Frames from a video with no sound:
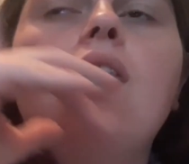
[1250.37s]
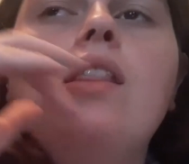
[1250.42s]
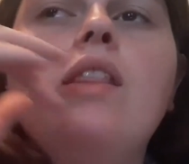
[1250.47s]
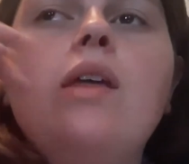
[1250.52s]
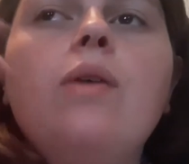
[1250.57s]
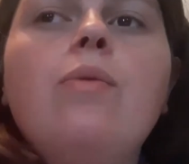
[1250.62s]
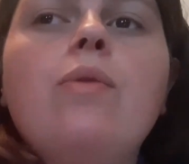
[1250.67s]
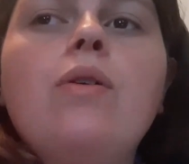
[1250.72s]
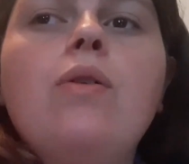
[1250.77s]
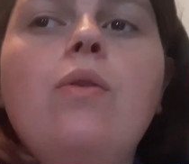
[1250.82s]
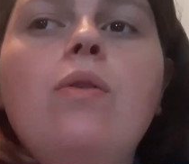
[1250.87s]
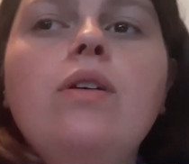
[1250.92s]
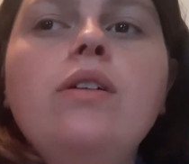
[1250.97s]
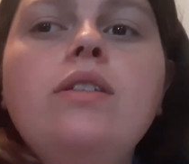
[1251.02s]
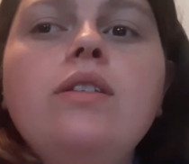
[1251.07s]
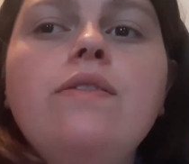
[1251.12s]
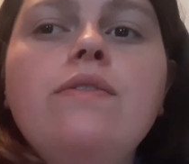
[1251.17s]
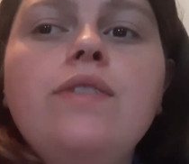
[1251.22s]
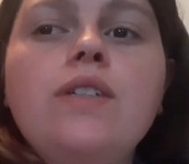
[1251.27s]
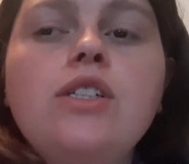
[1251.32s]
they were going
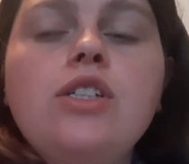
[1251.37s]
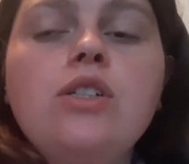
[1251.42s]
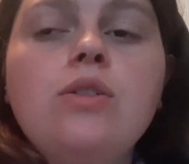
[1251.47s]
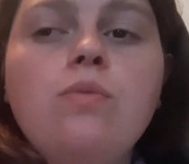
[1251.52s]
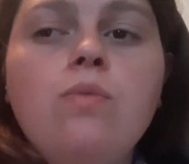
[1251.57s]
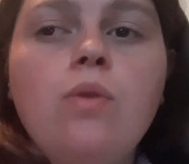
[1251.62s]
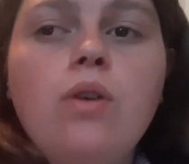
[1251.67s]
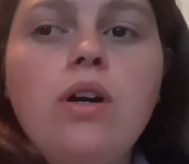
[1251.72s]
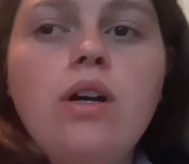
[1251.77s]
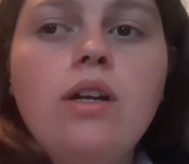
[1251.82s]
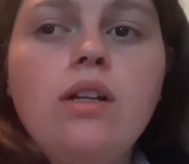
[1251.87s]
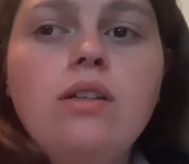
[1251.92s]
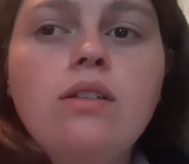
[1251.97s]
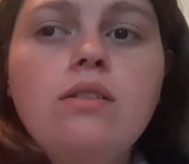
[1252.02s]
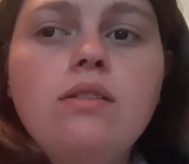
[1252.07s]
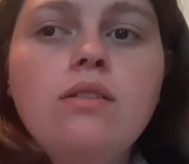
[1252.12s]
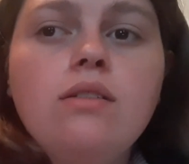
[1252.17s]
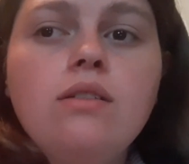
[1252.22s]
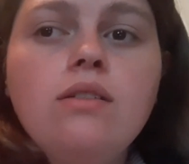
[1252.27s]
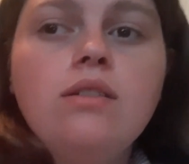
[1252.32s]
to Vision
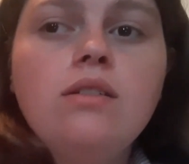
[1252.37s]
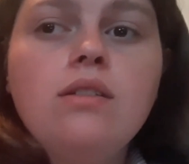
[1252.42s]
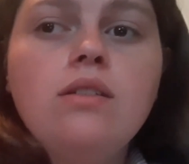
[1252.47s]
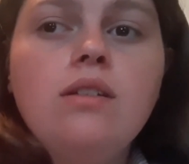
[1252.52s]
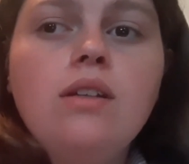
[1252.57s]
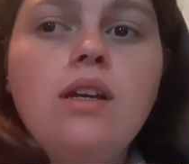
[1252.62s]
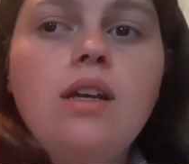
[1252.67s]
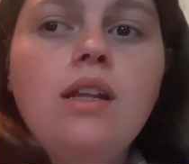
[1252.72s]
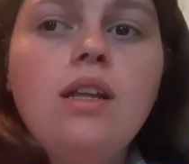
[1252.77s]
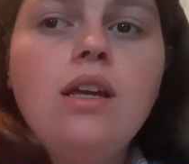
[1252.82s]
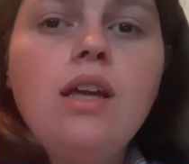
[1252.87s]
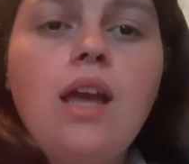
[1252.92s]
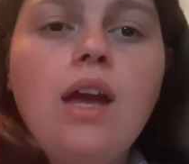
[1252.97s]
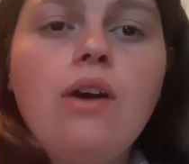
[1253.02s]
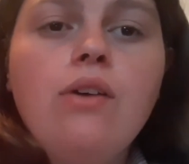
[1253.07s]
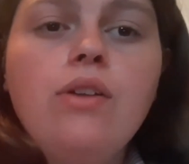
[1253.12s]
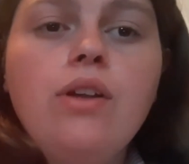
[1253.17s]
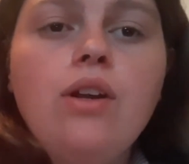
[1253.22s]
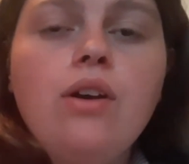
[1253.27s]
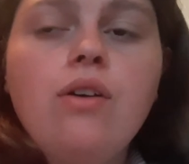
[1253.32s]
1 in the
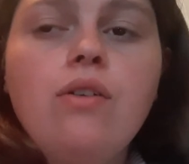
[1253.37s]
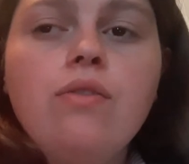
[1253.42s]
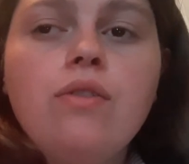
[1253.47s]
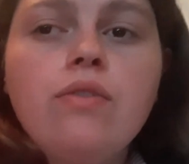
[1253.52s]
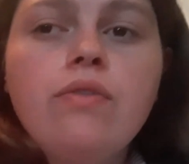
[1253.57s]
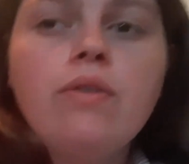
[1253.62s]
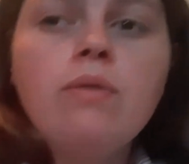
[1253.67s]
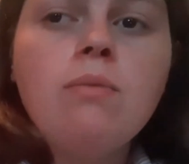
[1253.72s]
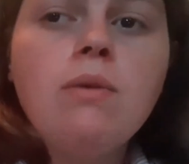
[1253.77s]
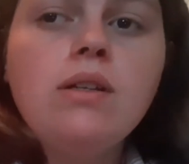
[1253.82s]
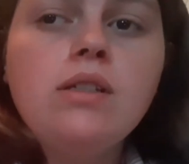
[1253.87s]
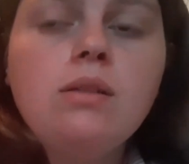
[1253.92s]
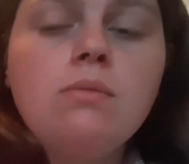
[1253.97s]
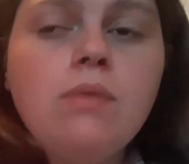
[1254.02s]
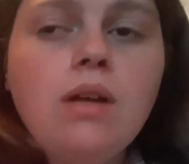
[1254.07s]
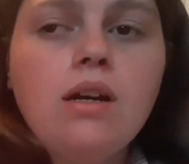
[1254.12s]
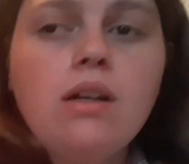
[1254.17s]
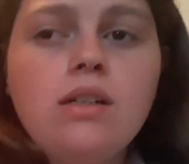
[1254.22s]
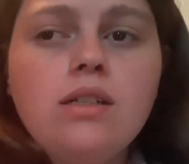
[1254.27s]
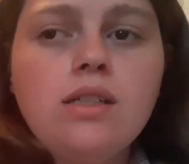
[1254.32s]
county over from us. I'm
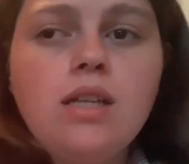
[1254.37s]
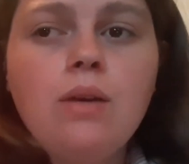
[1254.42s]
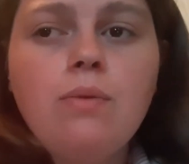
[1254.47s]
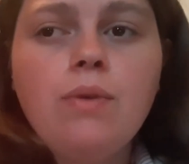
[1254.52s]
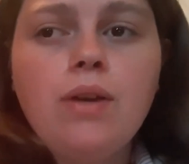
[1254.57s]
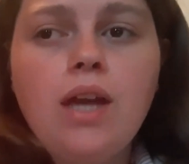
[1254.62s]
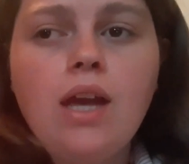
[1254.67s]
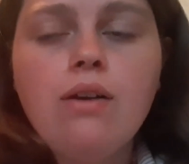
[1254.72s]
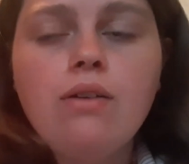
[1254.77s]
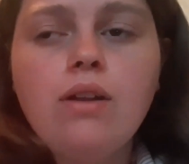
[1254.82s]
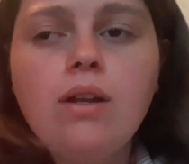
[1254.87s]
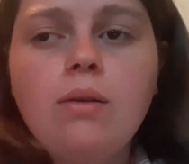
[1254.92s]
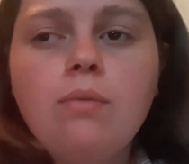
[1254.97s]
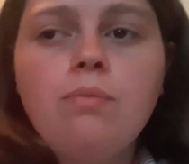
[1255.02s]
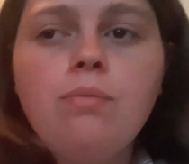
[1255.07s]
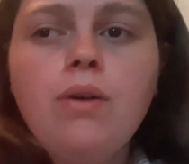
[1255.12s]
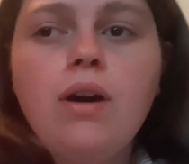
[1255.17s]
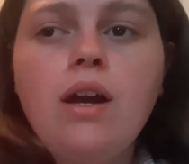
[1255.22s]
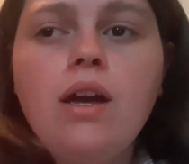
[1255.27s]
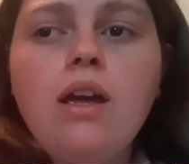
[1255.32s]
not going to say what county,
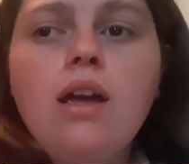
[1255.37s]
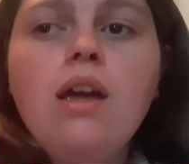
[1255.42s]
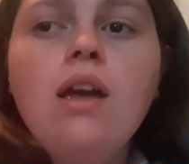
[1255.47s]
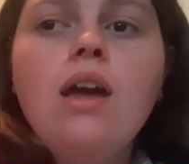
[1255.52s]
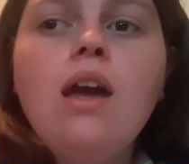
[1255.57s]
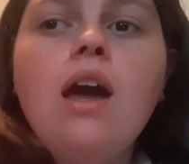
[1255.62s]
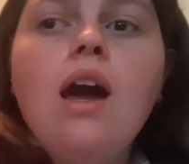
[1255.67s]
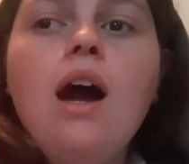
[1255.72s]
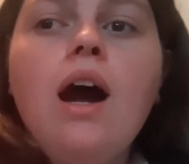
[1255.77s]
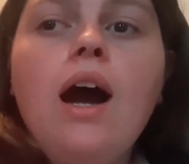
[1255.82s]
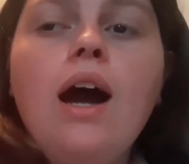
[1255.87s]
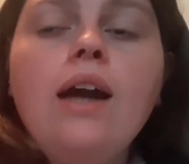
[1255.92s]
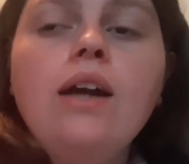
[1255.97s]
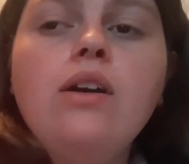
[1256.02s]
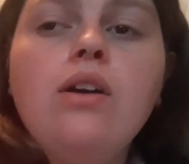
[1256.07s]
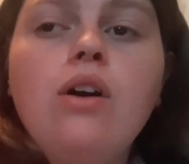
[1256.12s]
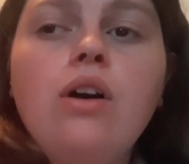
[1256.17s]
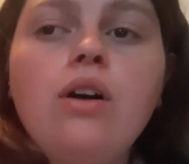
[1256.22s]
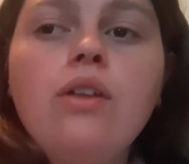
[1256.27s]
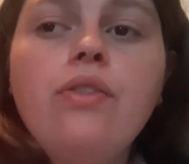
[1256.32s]
but I
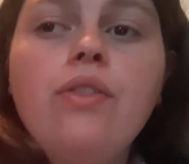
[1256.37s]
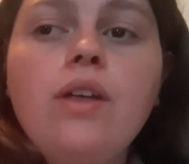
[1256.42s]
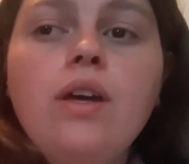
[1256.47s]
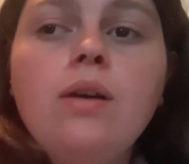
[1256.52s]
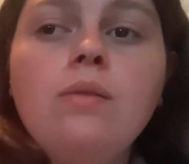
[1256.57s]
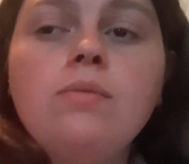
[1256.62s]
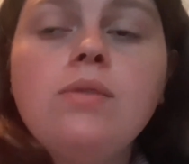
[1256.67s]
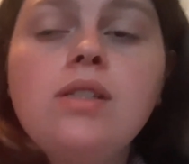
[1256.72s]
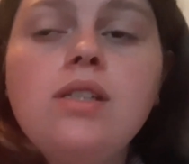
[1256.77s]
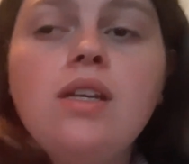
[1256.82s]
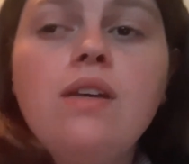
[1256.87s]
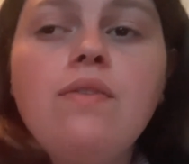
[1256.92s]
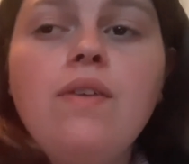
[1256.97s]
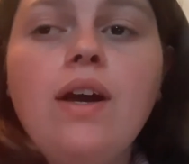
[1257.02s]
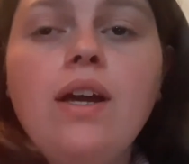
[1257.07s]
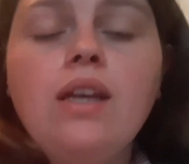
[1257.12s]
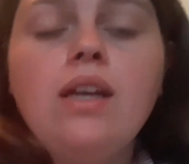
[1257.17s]
called them to see if